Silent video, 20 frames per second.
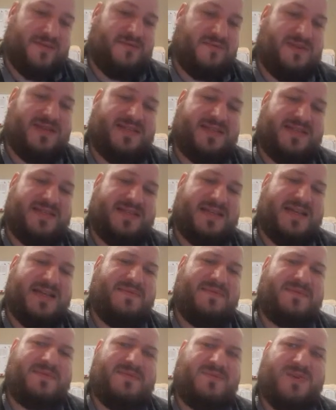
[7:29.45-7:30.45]
which
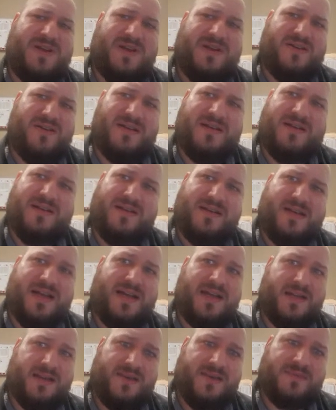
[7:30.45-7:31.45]
seems weird,
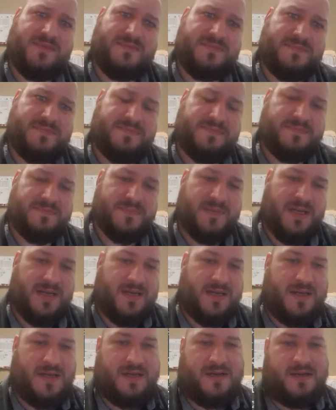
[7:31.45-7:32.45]
I know,
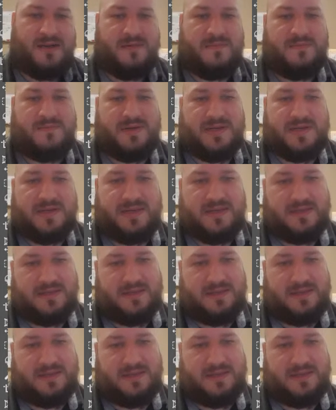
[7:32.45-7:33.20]
but